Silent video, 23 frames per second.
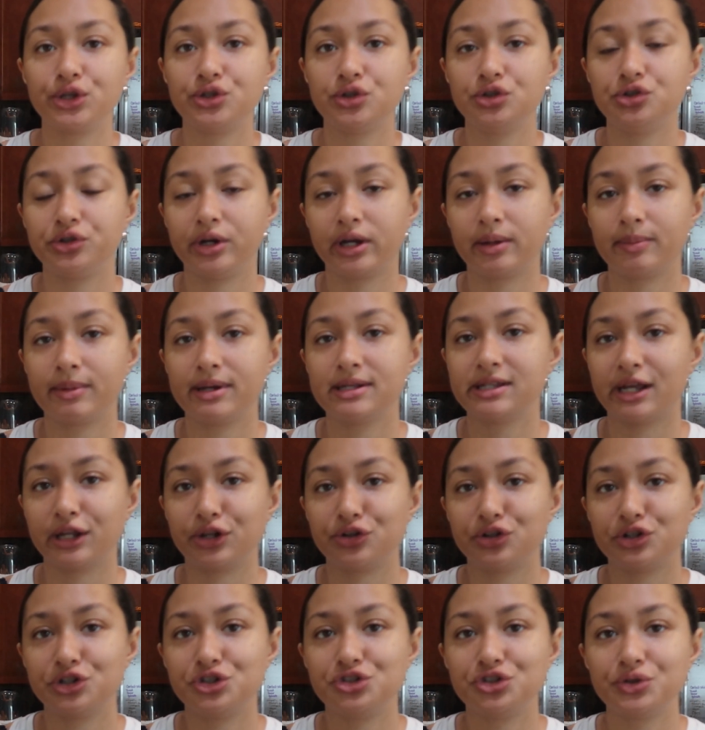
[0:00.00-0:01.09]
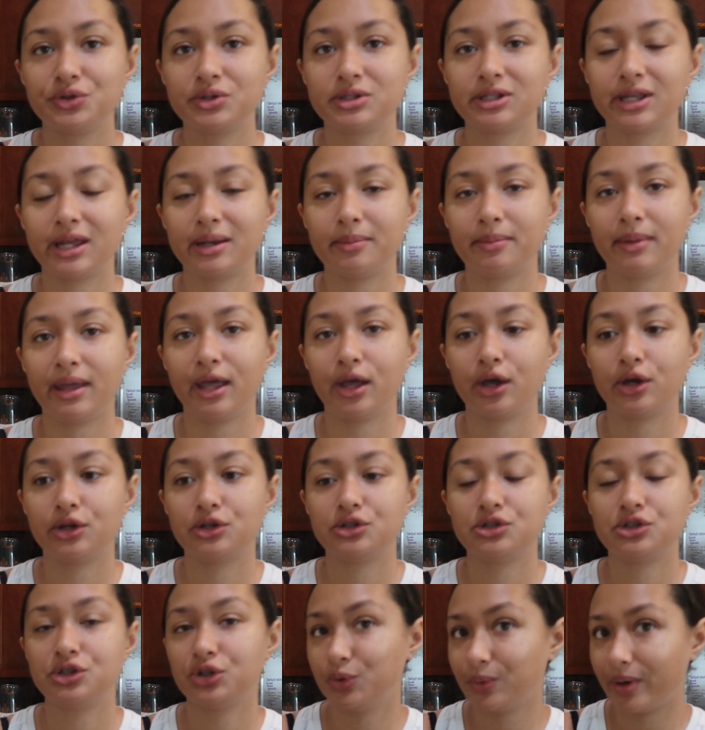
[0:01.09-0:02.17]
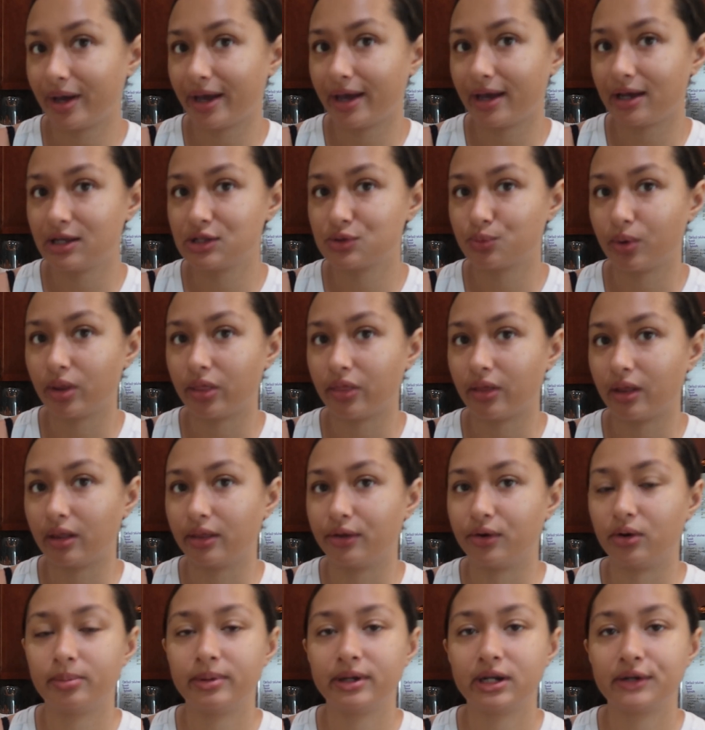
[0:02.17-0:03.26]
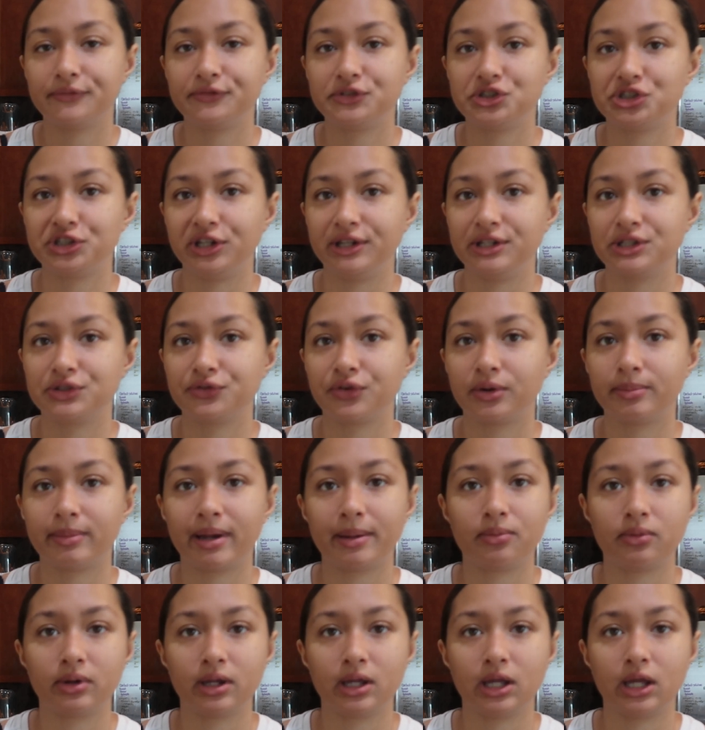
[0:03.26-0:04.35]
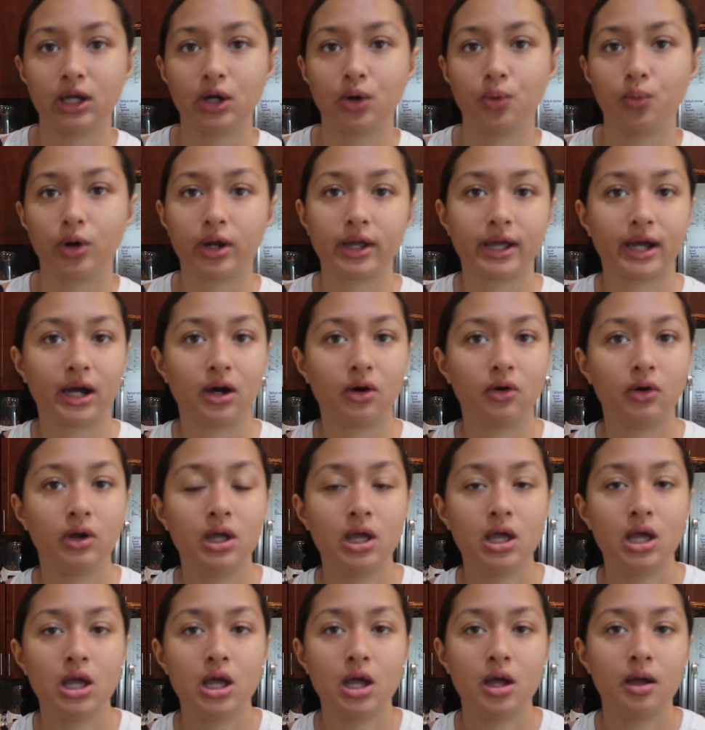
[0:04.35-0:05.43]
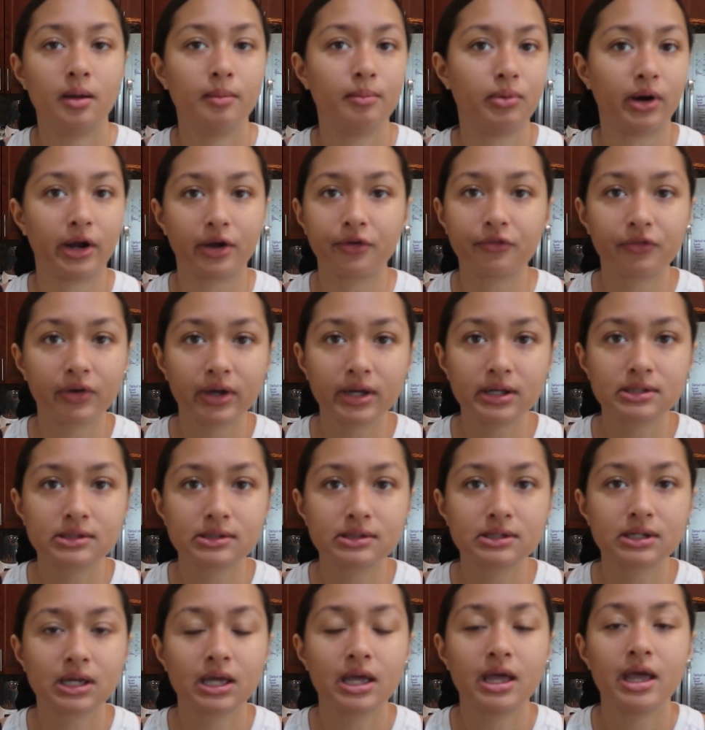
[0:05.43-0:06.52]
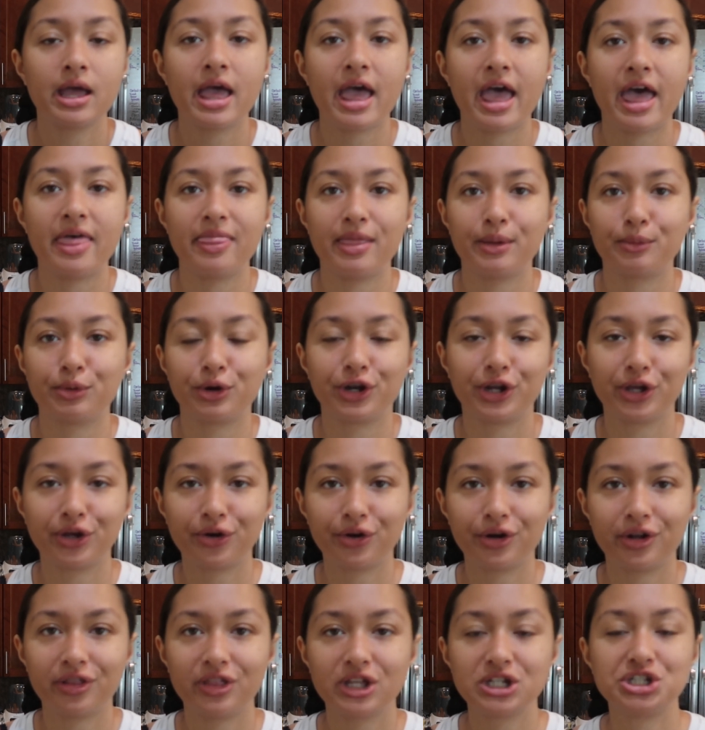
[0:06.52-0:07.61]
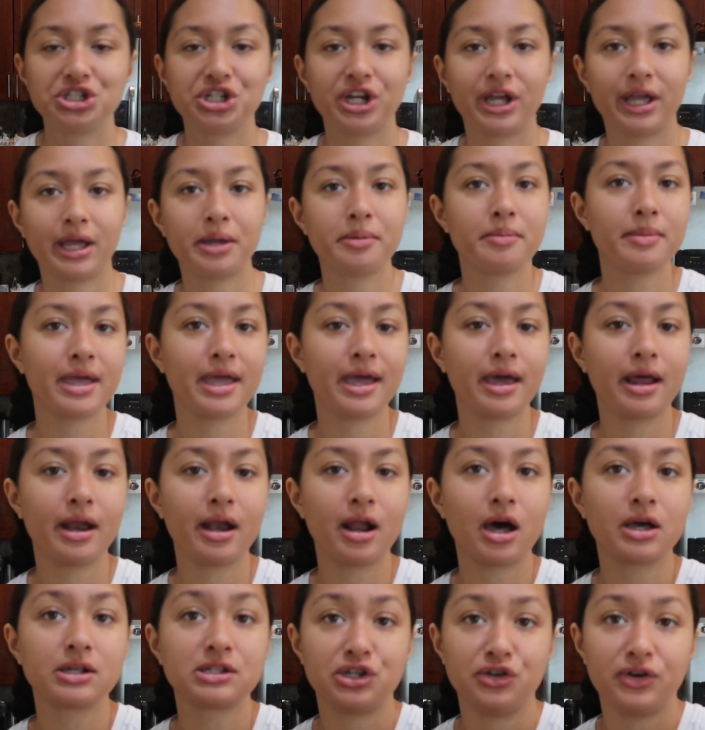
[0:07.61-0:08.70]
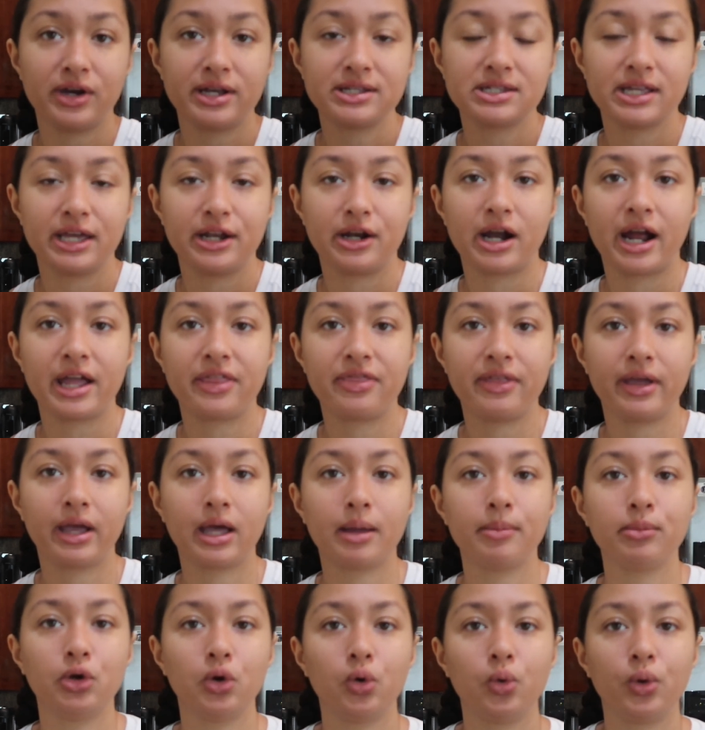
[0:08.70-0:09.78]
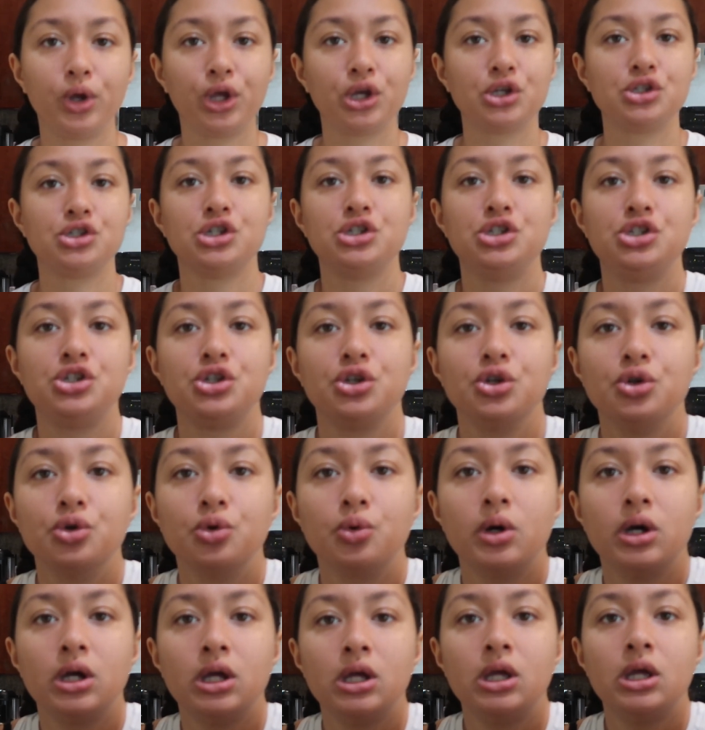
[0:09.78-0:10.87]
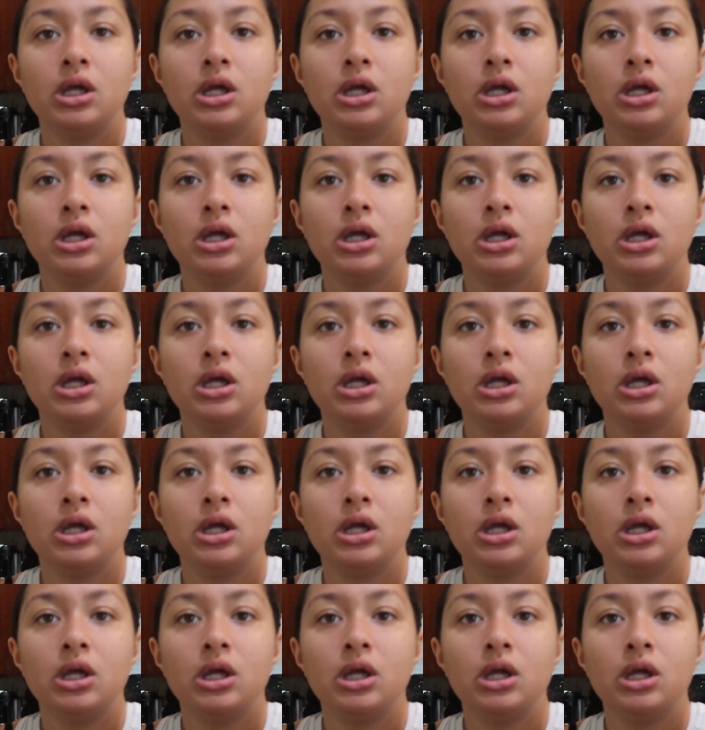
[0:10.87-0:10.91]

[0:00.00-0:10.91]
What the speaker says: to drink my celery juice and make 2 eggs with a little bit of cheese for my pre-workout breakfast, and then we're gonna go to the gym and I'll see you guys later. I think I'm going to do